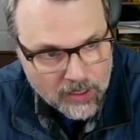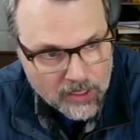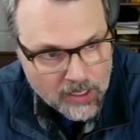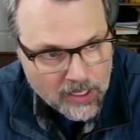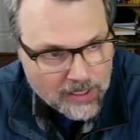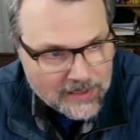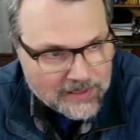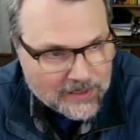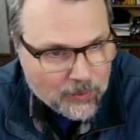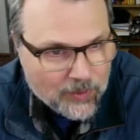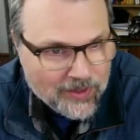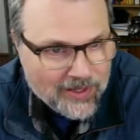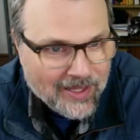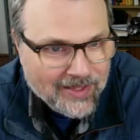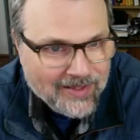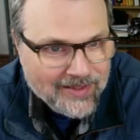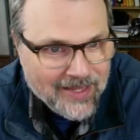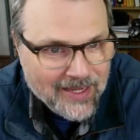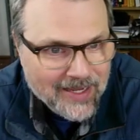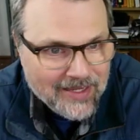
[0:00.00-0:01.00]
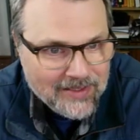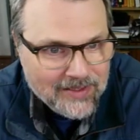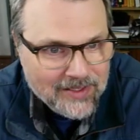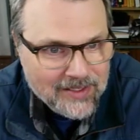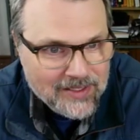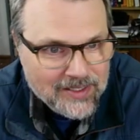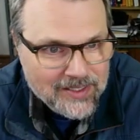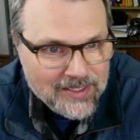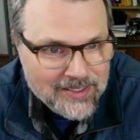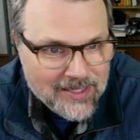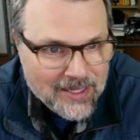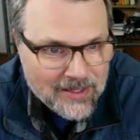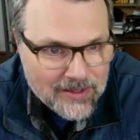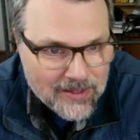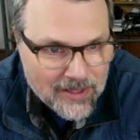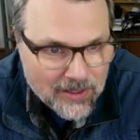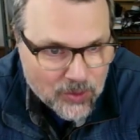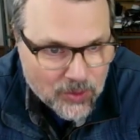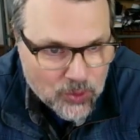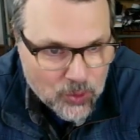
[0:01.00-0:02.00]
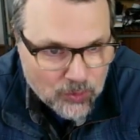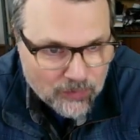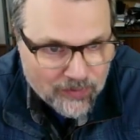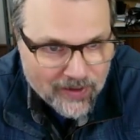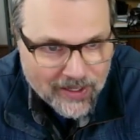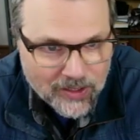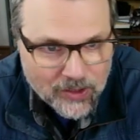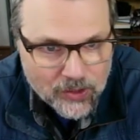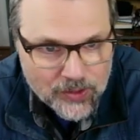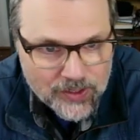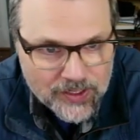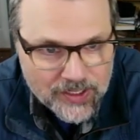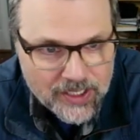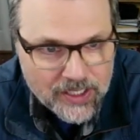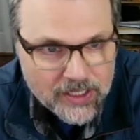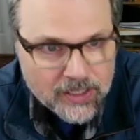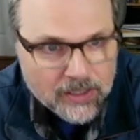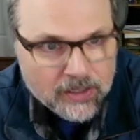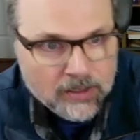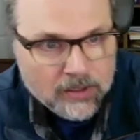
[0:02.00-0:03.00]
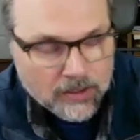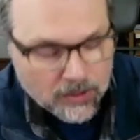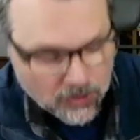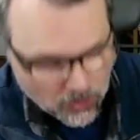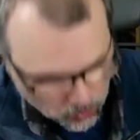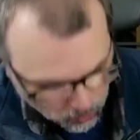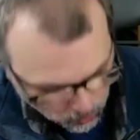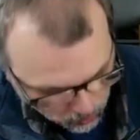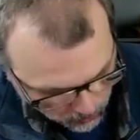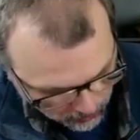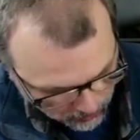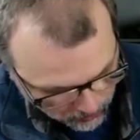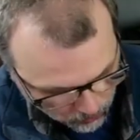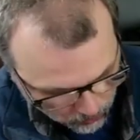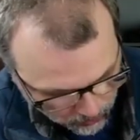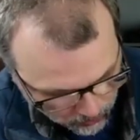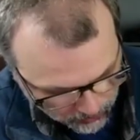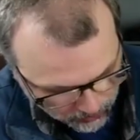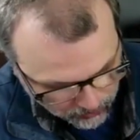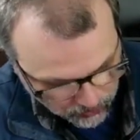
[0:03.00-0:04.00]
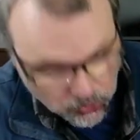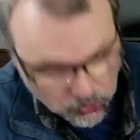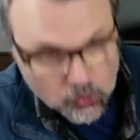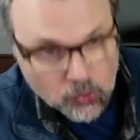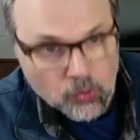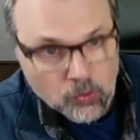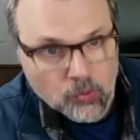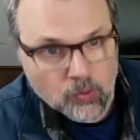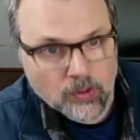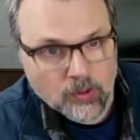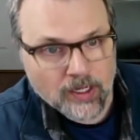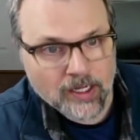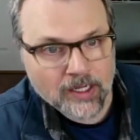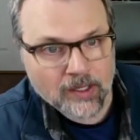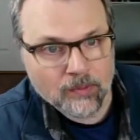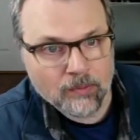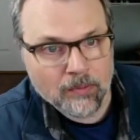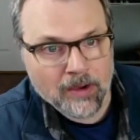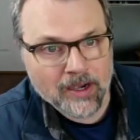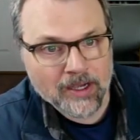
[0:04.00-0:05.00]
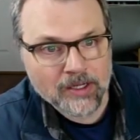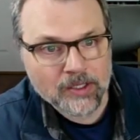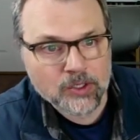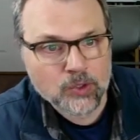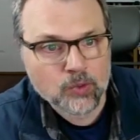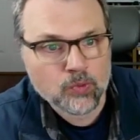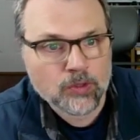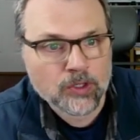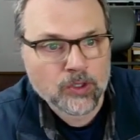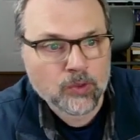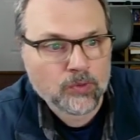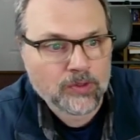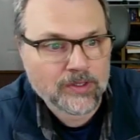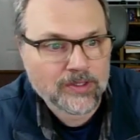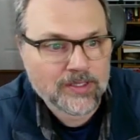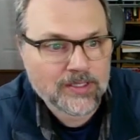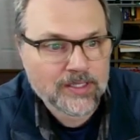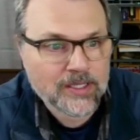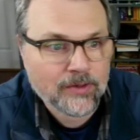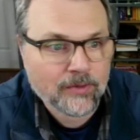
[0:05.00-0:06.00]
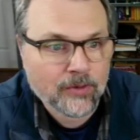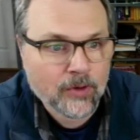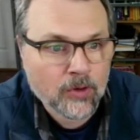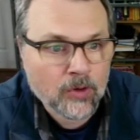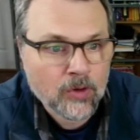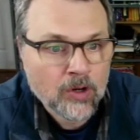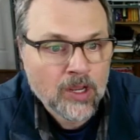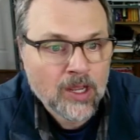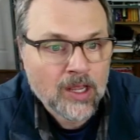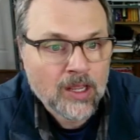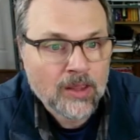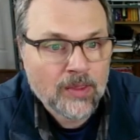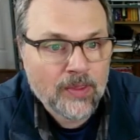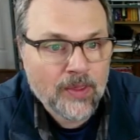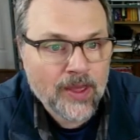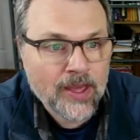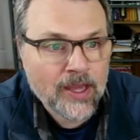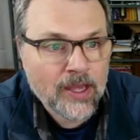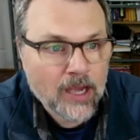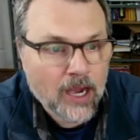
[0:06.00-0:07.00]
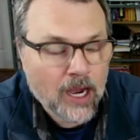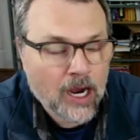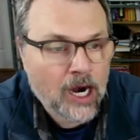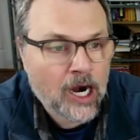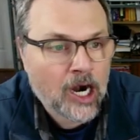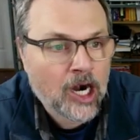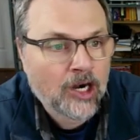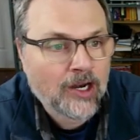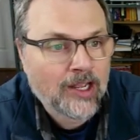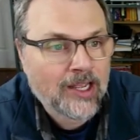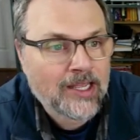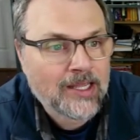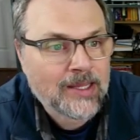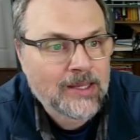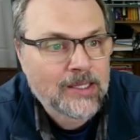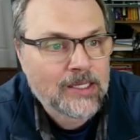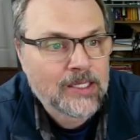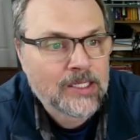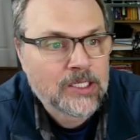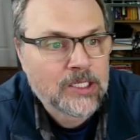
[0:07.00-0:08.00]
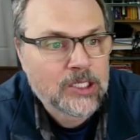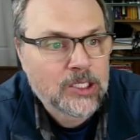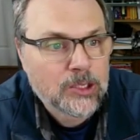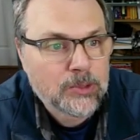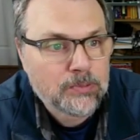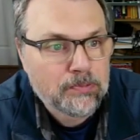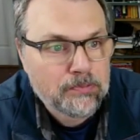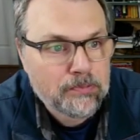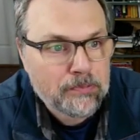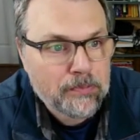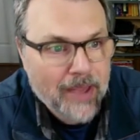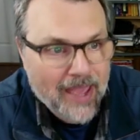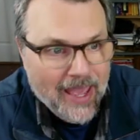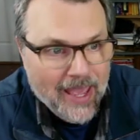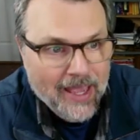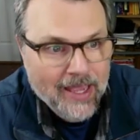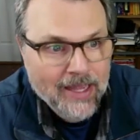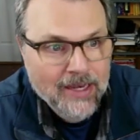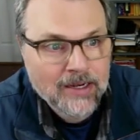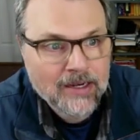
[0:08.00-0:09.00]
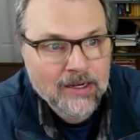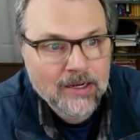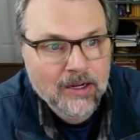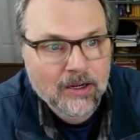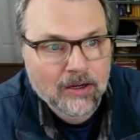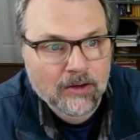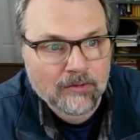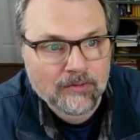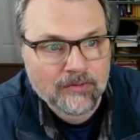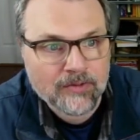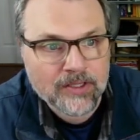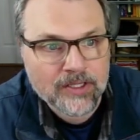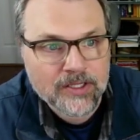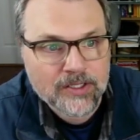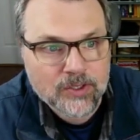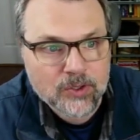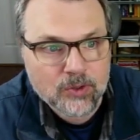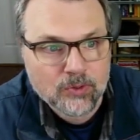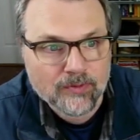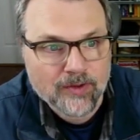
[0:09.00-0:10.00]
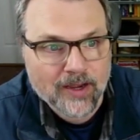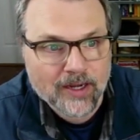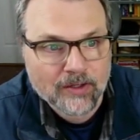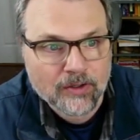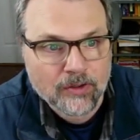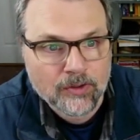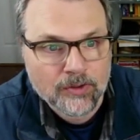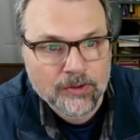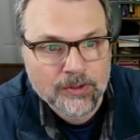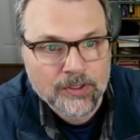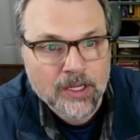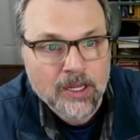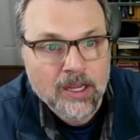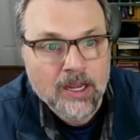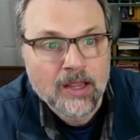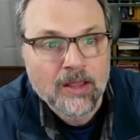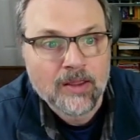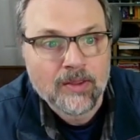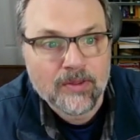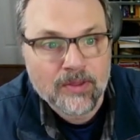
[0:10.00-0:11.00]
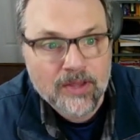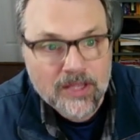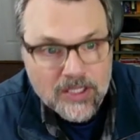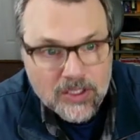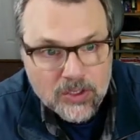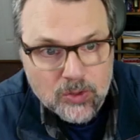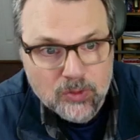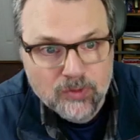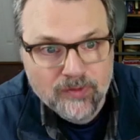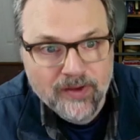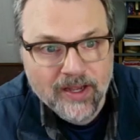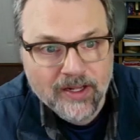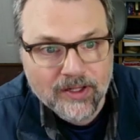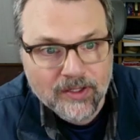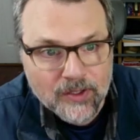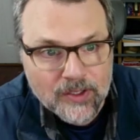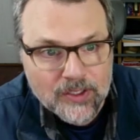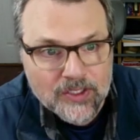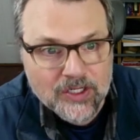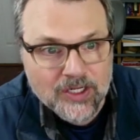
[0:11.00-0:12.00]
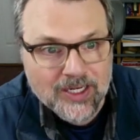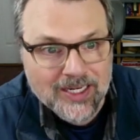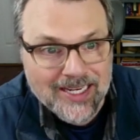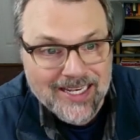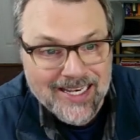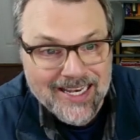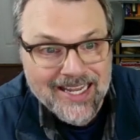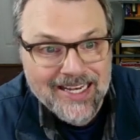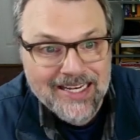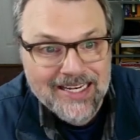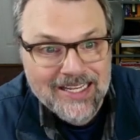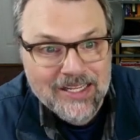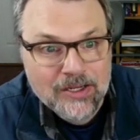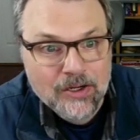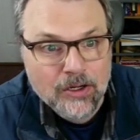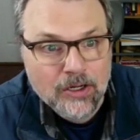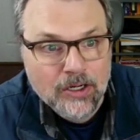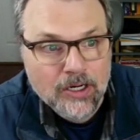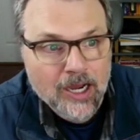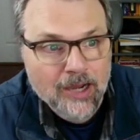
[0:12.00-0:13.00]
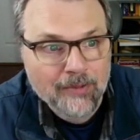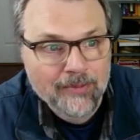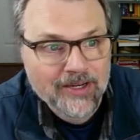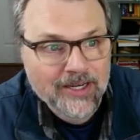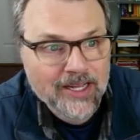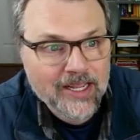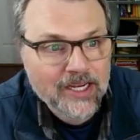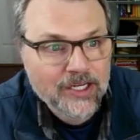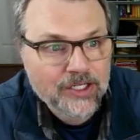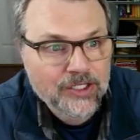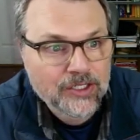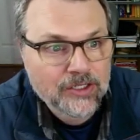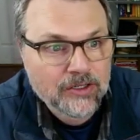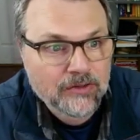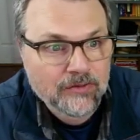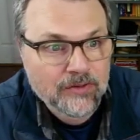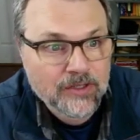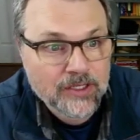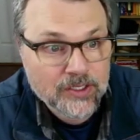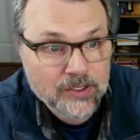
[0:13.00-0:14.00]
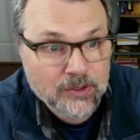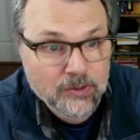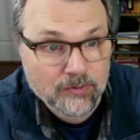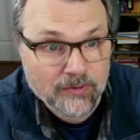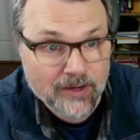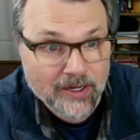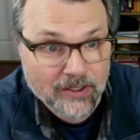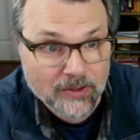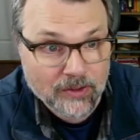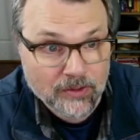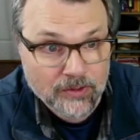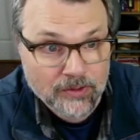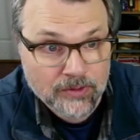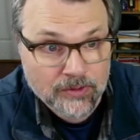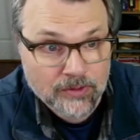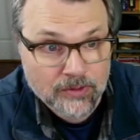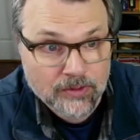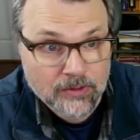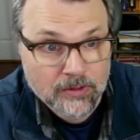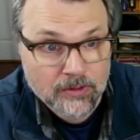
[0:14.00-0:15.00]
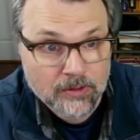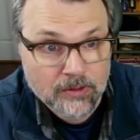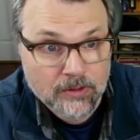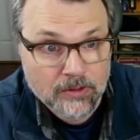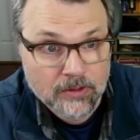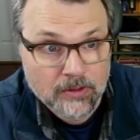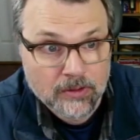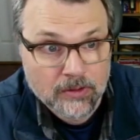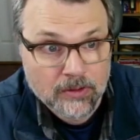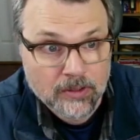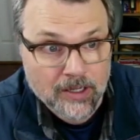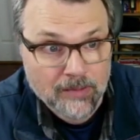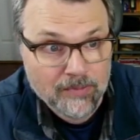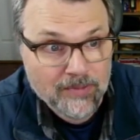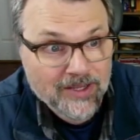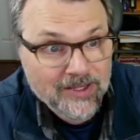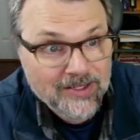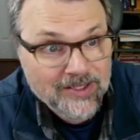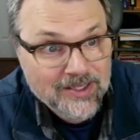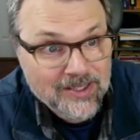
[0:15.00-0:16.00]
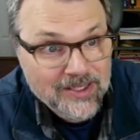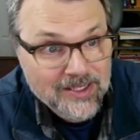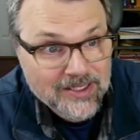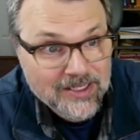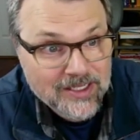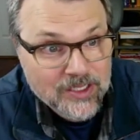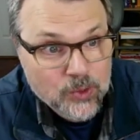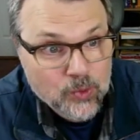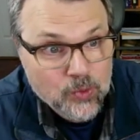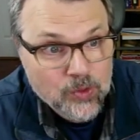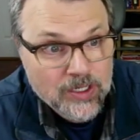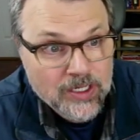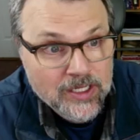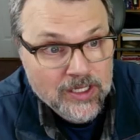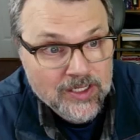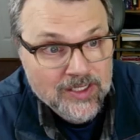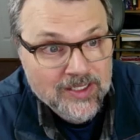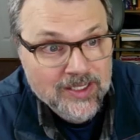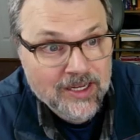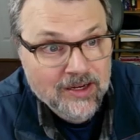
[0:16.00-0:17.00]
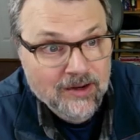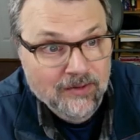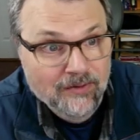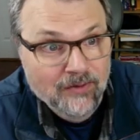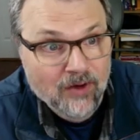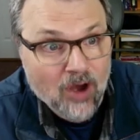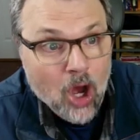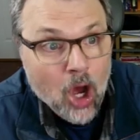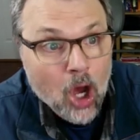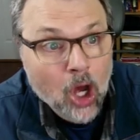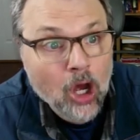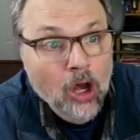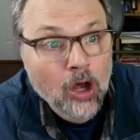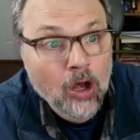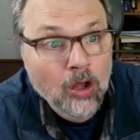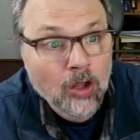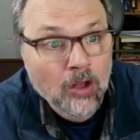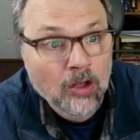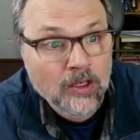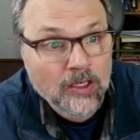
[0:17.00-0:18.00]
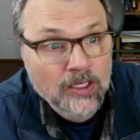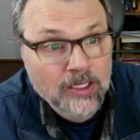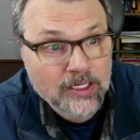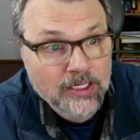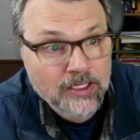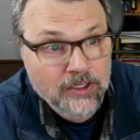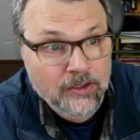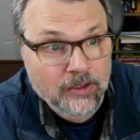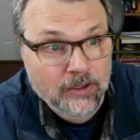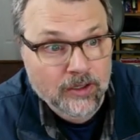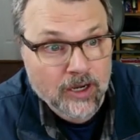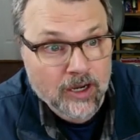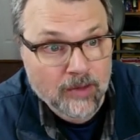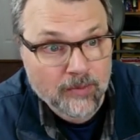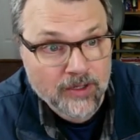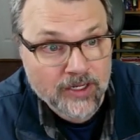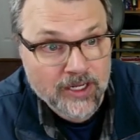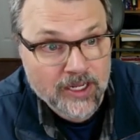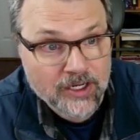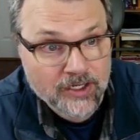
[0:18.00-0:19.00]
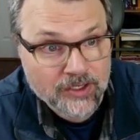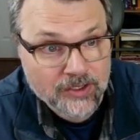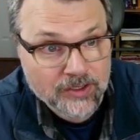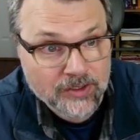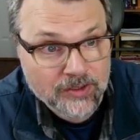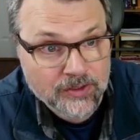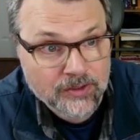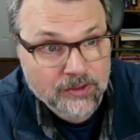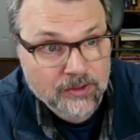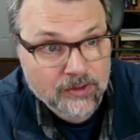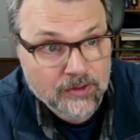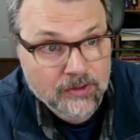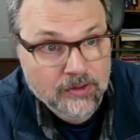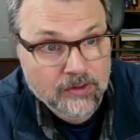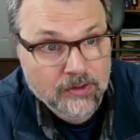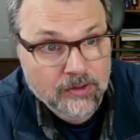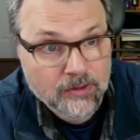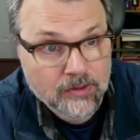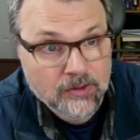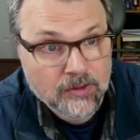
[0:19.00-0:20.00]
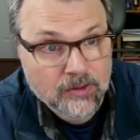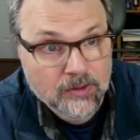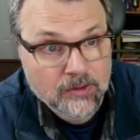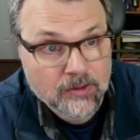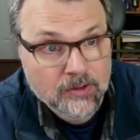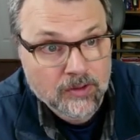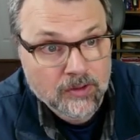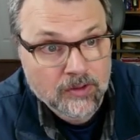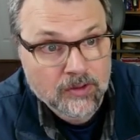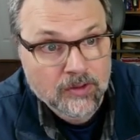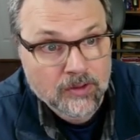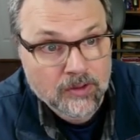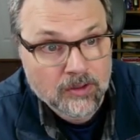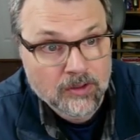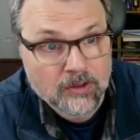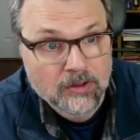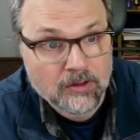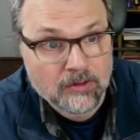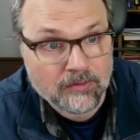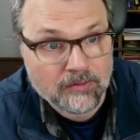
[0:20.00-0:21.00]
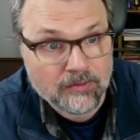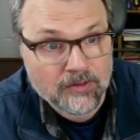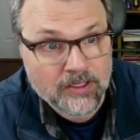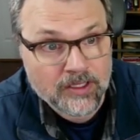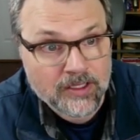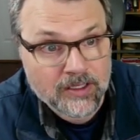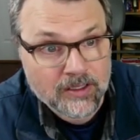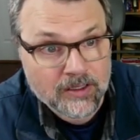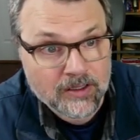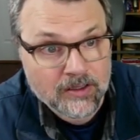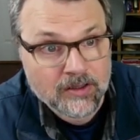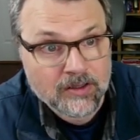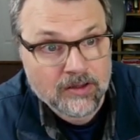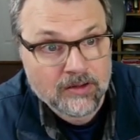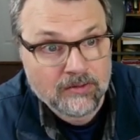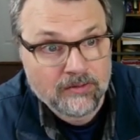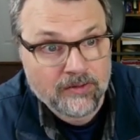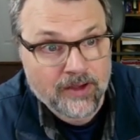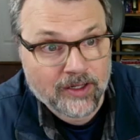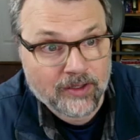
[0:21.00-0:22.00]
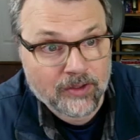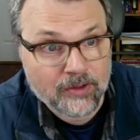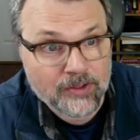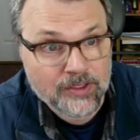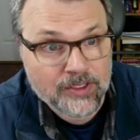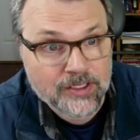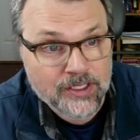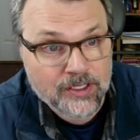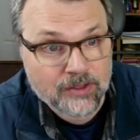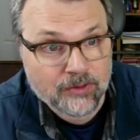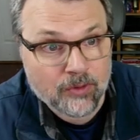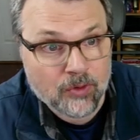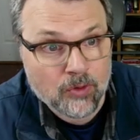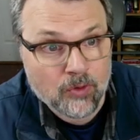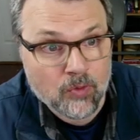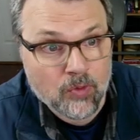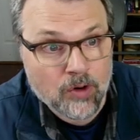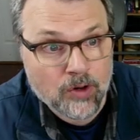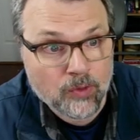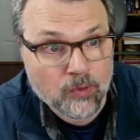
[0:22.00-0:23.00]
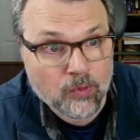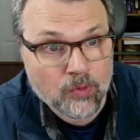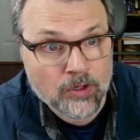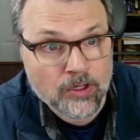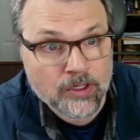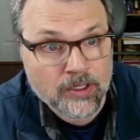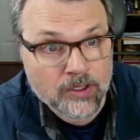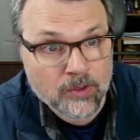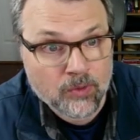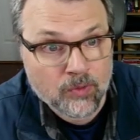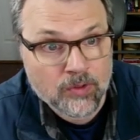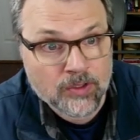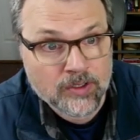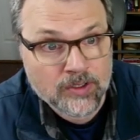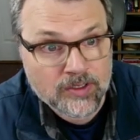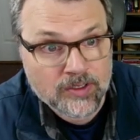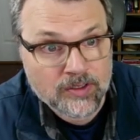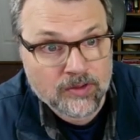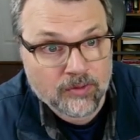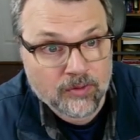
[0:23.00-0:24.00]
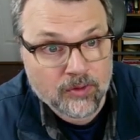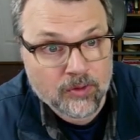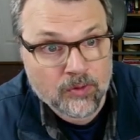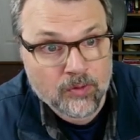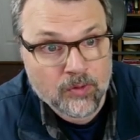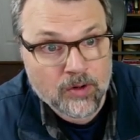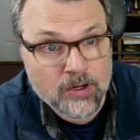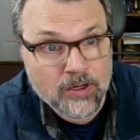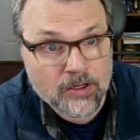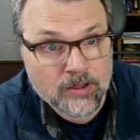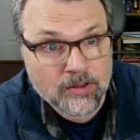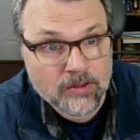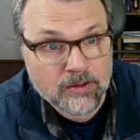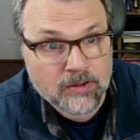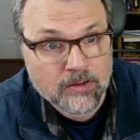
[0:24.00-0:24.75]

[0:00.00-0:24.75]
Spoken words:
And so what that tells us is that the two vectors here, 1, 1, 2 and minus 1, 1, 0, they are in the span of these two vectors. These vectors are linear combination of these two vectors. And because this is really the set of all linear combinations of the vectors 0, 1, 1 and 1, 0, 1,